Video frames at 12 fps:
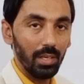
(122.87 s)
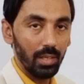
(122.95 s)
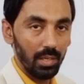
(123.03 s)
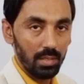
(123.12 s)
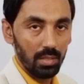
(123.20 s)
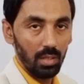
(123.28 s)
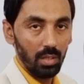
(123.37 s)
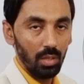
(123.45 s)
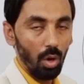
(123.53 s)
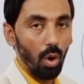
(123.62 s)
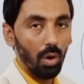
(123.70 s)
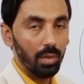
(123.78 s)
lens,
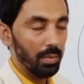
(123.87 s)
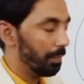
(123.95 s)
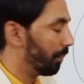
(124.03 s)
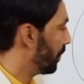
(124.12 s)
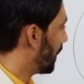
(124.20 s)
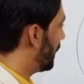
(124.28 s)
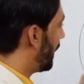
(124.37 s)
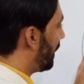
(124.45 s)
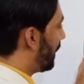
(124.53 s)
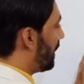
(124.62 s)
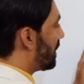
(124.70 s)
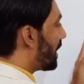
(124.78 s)
or the
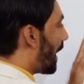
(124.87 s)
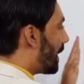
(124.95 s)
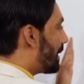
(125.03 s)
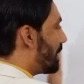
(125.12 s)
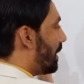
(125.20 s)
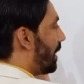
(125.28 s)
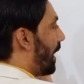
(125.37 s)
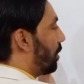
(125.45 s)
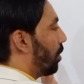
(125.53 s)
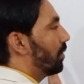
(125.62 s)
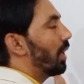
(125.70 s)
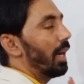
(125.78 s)
increased axial length
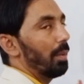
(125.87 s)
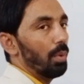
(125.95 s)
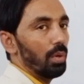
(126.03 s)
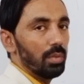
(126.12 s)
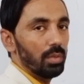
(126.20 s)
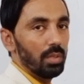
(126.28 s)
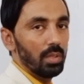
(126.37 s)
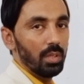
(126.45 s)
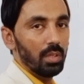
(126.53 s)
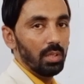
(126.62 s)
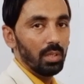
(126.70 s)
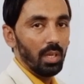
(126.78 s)
of the eyeball,
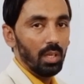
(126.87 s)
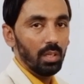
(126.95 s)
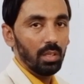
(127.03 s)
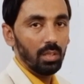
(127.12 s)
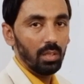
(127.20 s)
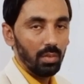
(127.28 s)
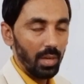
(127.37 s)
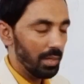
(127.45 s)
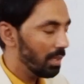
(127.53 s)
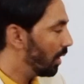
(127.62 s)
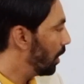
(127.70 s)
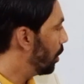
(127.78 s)

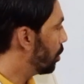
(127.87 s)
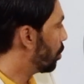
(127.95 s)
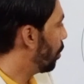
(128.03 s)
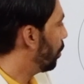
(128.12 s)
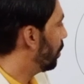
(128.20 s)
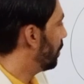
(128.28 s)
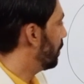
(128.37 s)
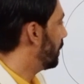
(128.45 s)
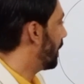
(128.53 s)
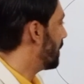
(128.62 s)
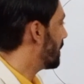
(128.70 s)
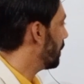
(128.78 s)
right? So
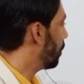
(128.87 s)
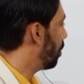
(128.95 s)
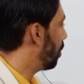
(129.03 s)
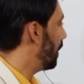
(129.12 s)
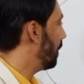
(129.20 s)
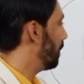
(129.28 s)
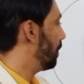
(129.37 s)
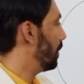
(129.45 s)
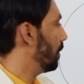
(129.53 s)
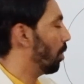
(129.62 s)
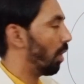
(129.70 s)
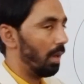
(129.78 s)
the reason could be
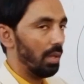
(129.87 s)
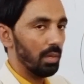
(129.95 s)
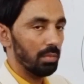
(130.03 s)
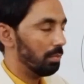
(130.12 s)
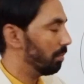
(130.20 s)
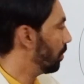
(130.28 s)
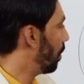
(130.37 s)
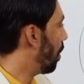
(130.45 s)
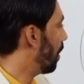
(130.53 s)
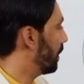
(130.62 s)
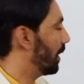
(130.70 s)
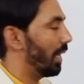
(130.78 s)
cornea
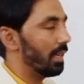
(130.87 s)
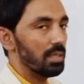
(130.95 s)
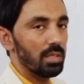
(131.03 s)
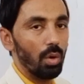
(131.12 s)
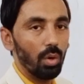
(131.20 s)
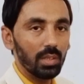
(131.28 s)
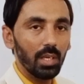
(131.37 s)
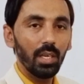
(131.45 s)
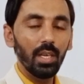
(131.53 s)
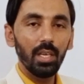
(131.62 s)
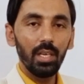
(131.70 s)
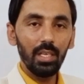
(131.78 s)
or the lens or the
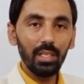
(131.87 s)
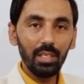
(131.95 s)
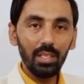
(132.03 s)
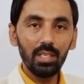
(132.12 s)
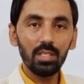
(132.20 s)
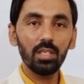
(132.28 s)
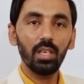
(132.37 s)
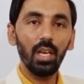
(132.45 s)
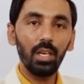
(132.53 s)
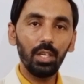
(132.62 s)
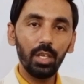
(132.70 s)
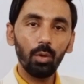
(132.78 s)
increased
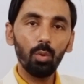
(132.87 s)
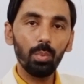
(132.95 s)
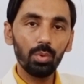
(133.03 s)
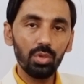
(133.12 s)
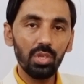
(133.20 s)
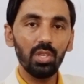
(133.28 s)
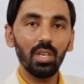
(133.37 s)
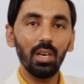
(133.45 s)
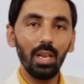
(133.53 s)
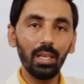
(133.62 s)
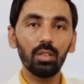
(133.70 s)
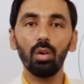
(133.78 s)
anteroposterior
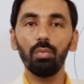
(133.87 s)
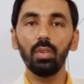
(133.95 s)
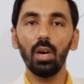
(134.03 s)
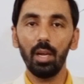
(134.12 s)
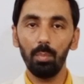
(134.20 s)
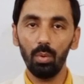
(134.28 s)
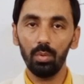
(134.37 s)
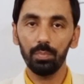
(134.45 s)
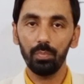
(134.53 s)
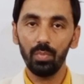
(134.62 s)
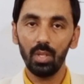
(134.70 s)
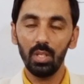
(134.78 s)
length of the eyeball.
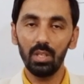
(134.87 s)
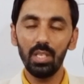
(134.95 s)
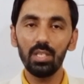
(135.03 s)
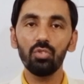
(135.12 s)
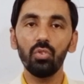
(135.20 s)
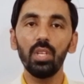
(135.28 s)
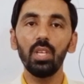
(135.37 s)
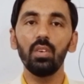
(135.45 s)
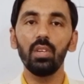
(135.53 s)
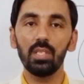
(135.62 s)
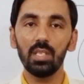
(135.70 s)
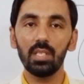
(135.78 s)
These three
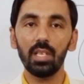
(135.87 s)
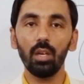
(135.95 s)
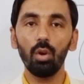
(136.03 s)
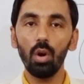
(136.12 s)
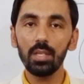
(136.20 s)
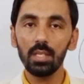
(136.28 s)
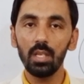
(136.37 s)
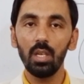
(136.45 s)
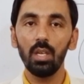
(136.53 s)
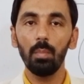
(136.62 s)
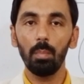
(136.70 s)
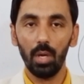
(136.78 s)
reasons can cause
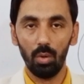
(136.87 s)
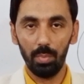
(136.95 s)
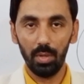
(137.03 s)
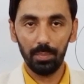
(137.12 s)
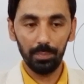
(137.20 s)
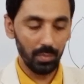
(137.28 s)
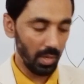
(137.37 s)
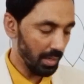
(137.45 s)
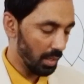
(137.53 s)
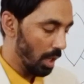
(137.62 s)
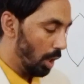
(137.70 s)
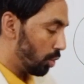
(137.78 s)
myopia,
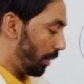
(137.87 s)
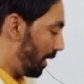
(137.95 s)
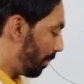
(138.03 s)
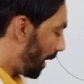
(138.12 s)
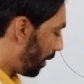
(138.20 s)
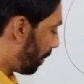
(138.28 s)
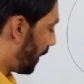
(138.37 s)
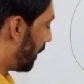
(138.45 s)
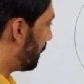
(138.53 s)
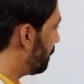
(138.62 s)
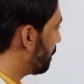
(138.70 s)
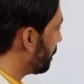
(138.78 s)
right? So in
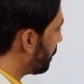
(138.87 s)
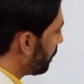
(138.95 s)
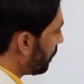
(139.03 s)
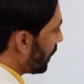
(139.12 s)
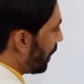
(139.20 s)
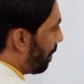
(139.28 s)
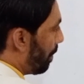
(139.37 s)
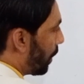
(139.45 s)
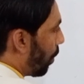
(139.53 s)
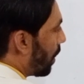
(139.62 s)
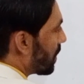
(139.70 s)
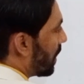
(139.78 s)
myopia,
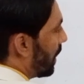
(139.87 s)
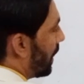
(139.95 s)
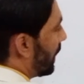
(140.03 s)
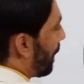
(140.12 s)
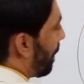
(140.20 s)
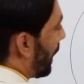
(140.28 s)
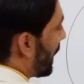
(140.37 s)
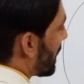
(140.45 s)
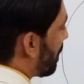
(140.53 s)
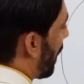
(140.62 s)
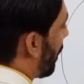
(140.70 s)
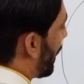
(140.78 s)
because the plus
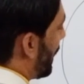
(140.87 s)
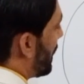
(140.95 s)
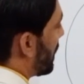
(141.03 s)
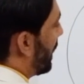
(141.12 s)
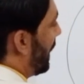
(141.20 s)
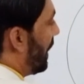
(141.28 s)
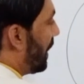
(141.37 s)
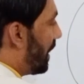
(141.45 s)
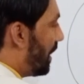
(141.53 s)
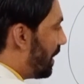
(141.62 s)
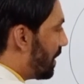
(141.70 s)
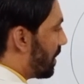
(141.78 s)
power is
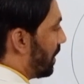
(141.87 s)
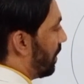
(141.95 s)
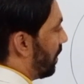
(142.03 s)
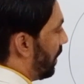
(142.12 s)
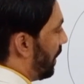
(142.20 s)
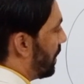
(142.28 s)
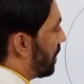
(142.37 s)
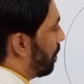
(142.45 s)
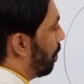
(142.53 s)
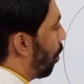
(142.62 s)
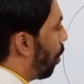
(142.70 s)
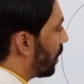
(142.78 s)
increased, is
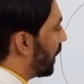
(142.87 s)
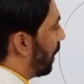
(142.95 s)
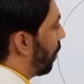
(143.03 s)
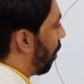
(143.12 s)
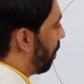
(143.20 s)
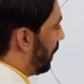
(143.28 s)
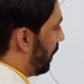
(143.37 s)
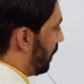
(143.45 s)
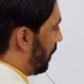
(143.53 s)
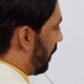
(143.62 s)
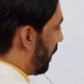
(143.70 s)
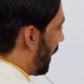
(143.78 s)
more than normal,
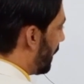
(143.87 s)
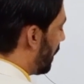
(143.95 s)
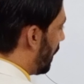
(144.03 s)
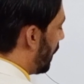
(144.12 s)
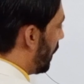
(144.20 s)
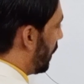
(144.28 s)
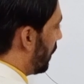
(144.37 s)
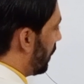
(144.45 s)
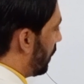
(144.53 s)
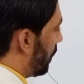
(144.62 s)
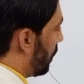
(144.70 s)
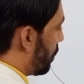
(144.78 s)
right?
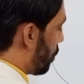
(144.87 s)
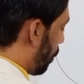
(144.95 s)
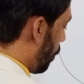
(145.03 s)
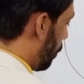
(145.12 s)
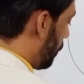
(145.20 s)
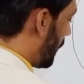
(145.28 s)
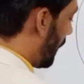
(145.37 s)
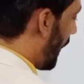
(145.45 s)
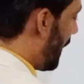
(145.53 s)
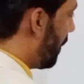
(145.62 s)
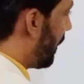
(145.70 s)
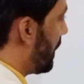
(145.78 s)
So the
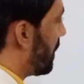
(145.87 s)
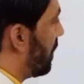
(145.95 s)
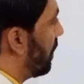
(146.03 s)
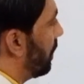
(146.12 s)
light rays